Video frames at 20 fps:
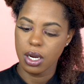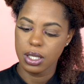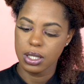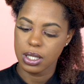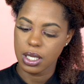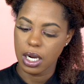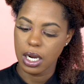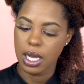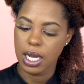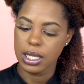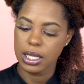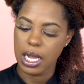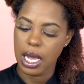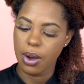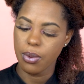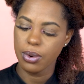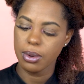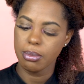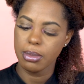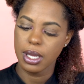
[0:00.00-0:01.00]
It's a lot
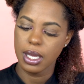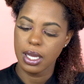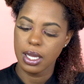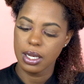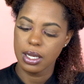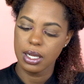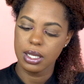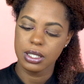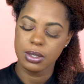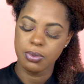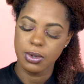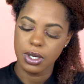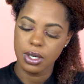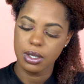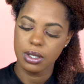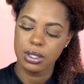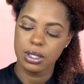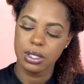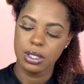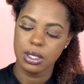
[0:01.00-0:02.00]
that would be in this
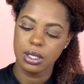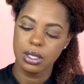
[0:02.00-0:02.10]
product,